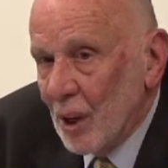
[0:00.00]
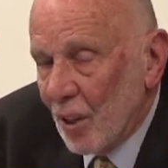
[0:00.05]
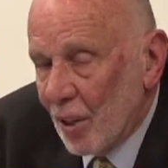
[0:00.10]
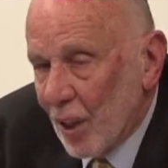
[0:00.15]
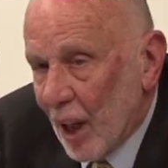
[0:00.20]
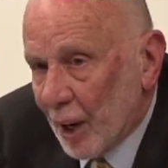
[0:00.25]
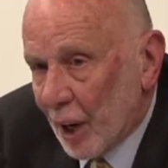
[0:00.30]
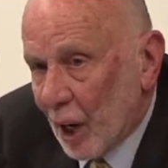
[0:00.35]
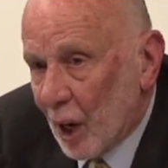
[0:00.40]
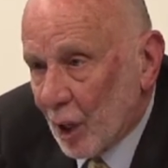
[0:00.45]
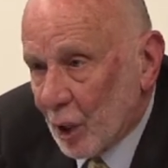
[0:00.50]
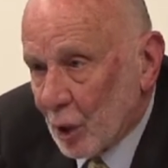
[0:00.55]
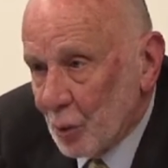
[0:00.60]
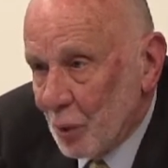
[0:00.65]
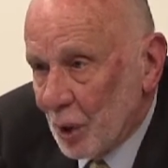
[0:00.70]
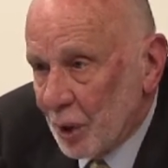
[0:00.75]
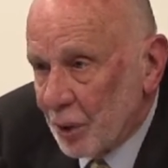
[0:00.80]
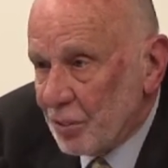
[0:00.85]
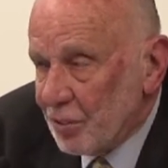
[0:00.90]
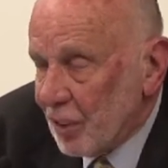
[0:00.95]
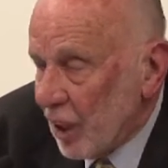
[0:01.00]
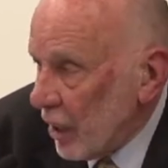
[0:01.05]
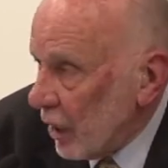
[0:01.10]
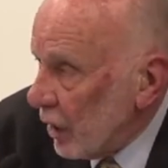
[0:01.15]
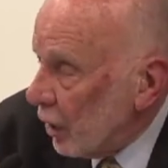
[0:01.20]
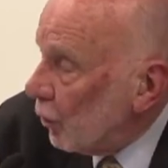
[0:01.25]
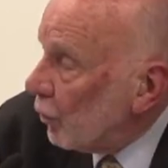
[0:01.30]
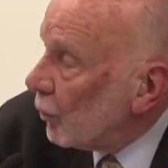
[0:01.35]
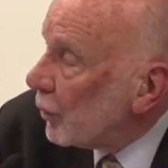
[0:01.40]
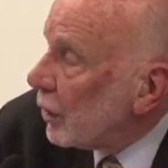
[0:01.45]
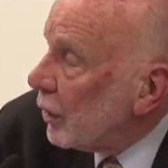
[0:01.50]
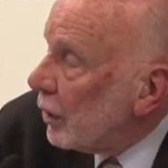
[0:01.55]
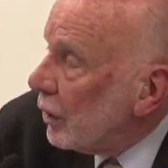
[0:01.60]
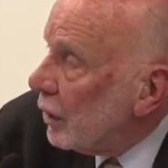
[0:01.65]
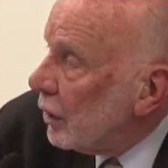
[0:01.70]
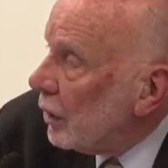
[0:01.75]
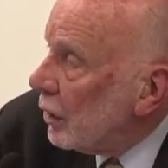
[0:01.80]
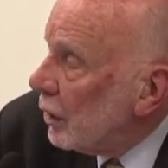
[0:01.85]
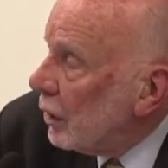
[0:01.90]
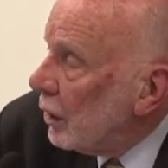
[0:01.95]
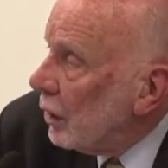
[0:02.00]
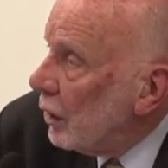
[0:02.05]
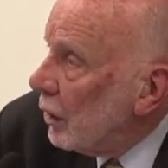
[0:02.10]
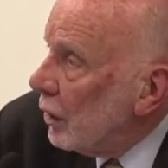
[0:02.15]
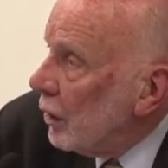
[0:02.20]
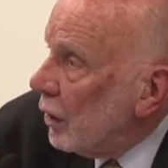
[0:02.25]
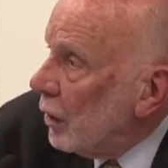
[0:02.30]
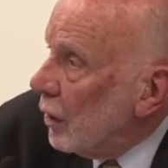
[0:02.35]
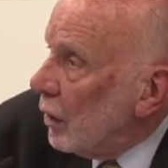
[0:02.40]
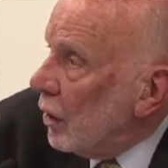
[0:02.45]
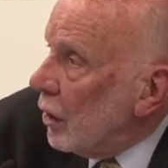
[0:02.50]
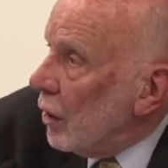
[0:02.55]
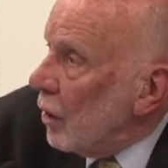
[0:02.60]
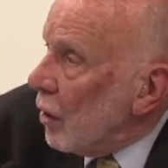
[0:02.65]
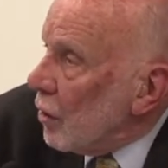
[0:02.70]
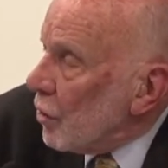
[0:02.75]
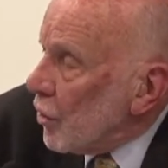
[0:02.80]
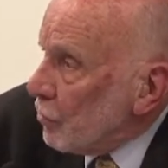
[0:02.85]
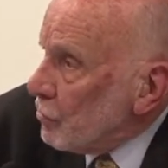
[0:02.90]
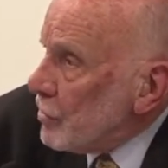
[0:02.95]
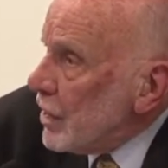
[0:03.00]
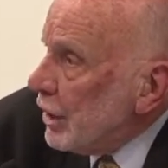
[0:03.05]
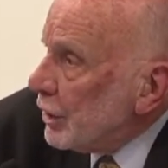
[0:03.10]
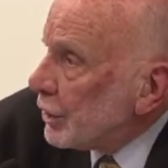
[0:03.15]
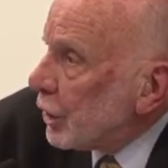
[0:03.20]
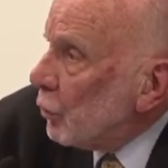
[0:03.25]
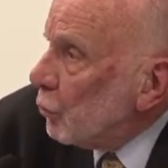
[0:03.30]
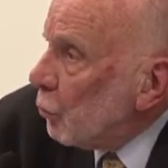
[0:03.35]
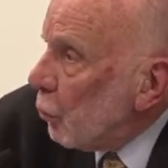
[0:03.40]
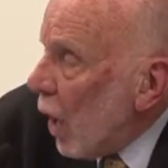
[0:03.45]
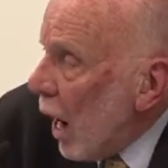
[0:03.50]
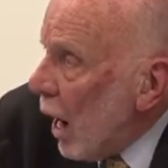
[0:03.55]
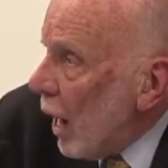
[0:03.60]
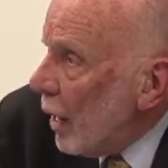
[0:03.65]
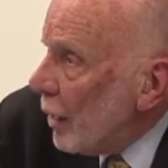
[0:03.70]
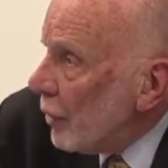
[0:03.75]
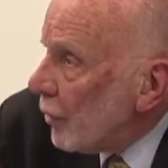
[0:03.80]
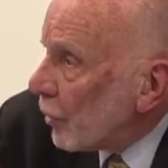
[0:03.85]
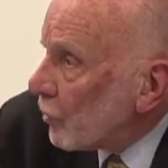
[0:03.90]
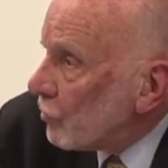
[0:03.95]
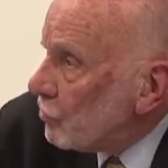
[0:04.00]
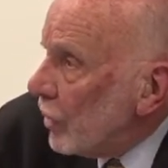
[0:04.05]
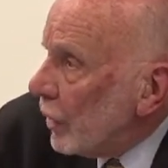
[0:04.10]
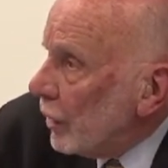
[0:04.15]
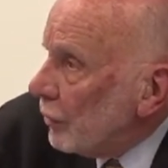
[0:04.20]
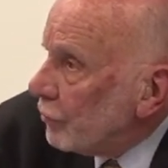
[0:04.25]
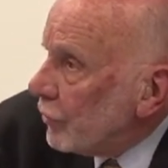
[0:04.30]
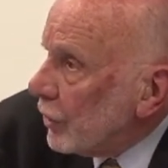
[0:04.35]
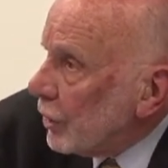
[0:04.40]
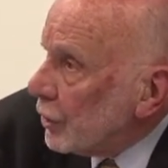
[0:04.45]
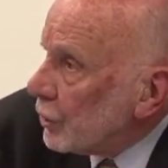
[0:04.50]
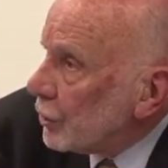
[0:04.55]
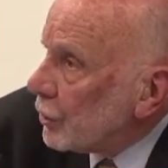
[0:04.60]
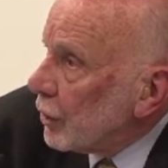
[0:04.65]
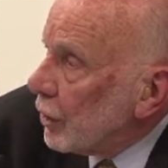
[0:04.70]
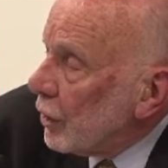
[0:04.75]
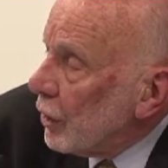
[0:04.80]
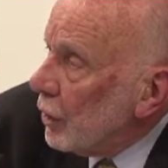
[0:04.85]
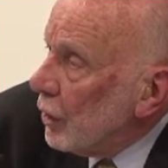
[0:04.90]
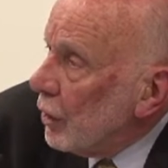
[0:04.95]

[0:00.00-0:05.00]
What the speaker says: that argument failed. The reason why the crayfish